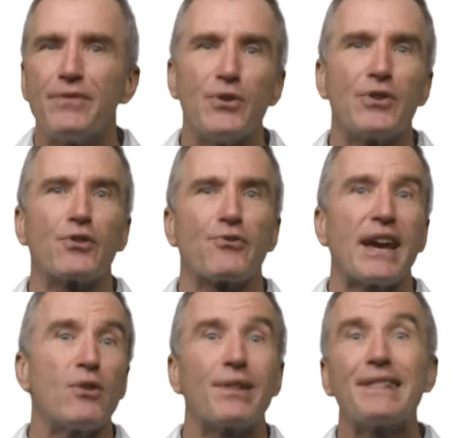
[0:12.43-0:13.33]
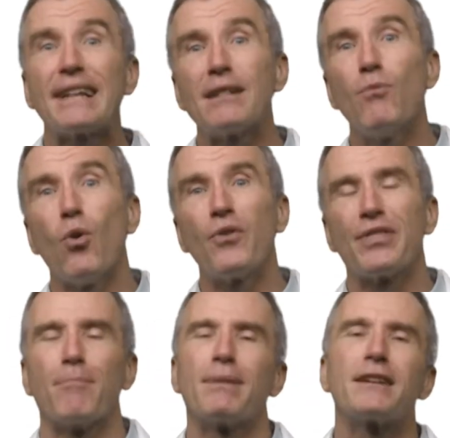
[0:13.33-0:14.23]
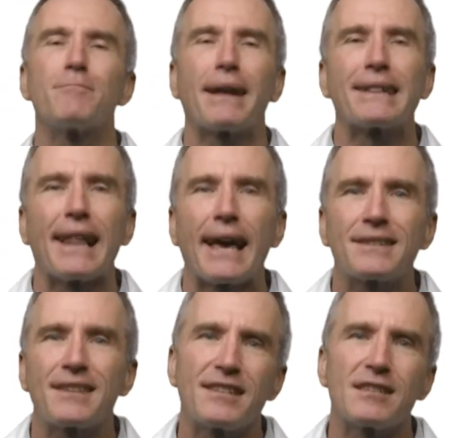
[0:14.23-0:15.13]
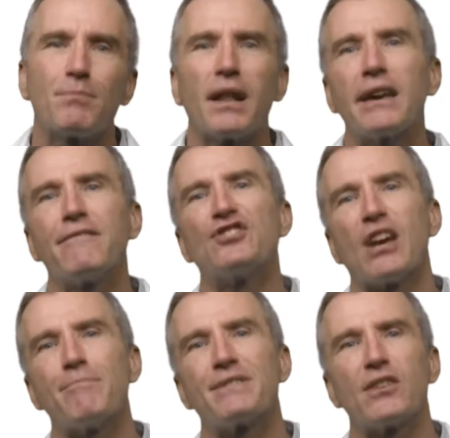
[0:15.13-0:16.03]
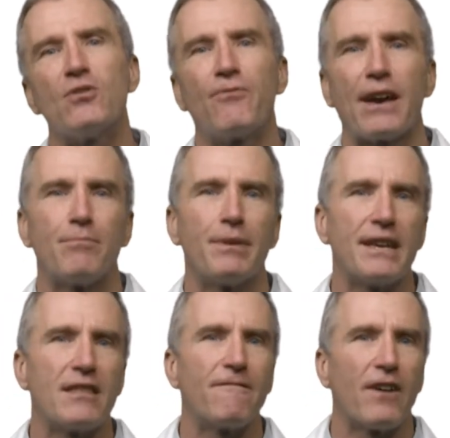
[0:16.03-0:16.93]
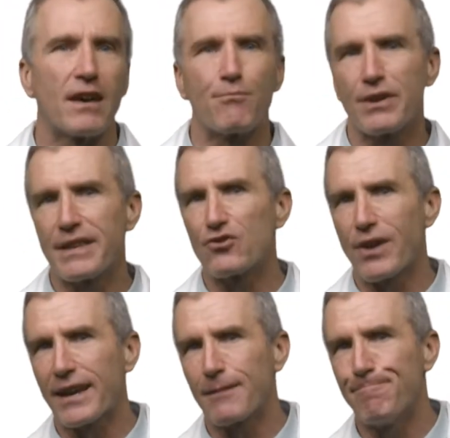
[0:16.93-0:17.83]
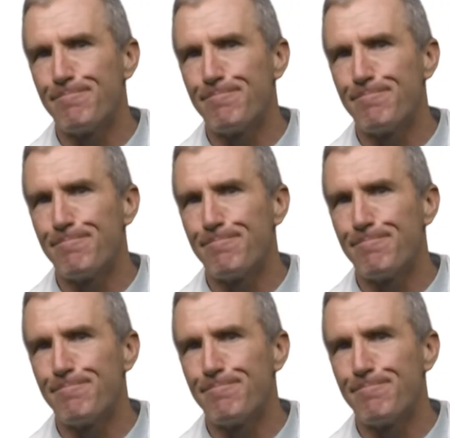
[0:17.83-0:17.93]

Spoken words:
that you can create with little more than a blunt battle axe and a supply of gems that you found beneath a fire-breathing dragon.